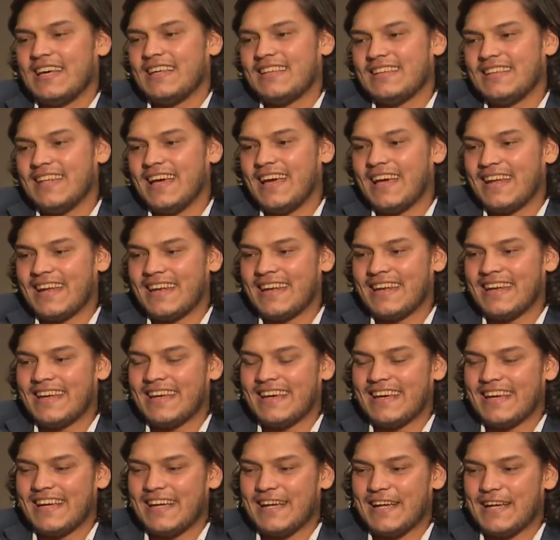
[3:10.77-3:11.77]
Then,
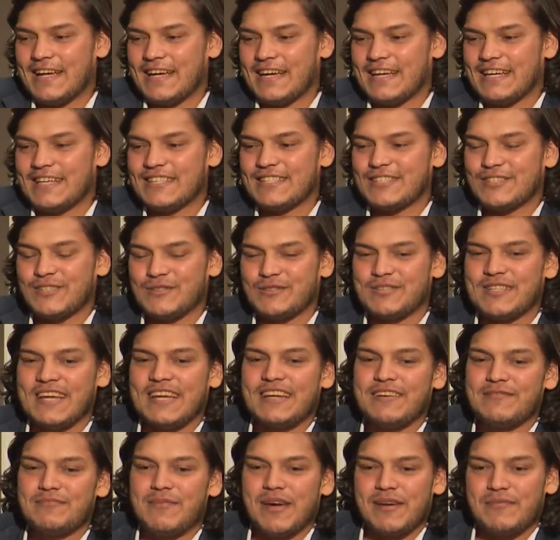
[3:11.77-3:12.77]
uh, so
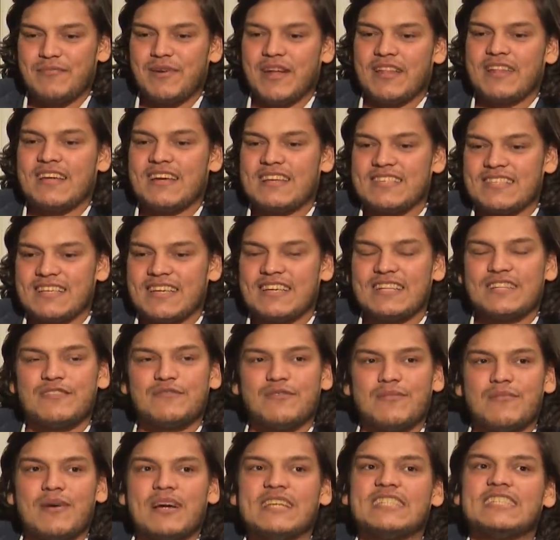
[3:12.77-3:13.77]
then my brother said it's
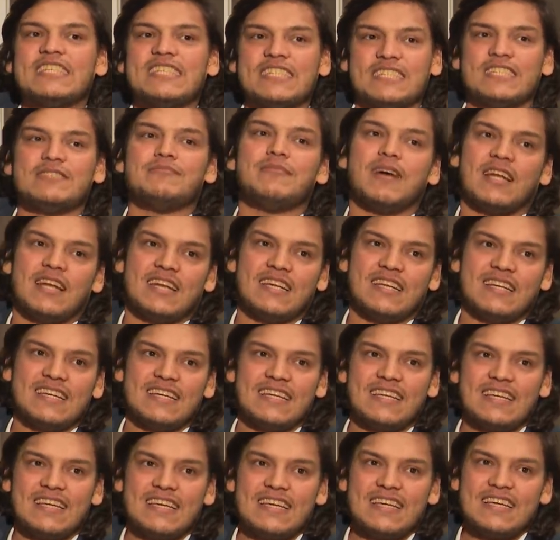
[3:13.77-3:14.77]
for my Chichimalli.
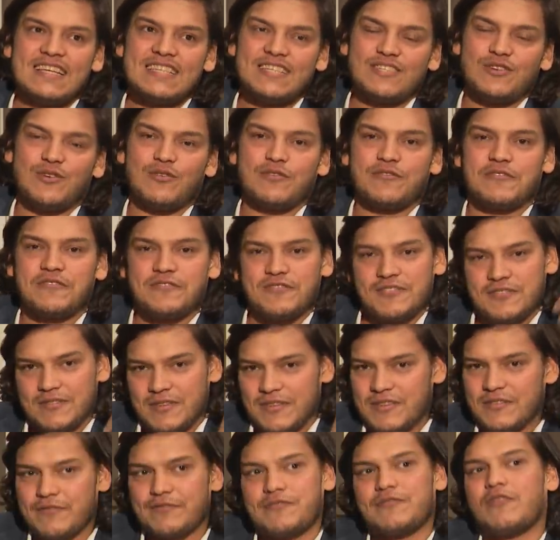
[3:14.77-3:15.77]
Yeah. So
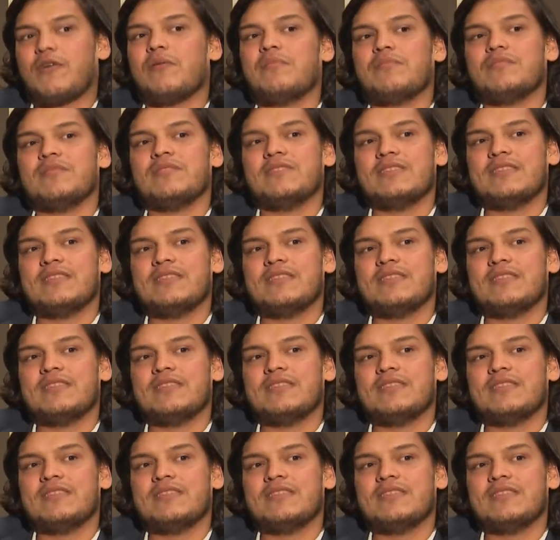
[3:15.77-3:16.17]
from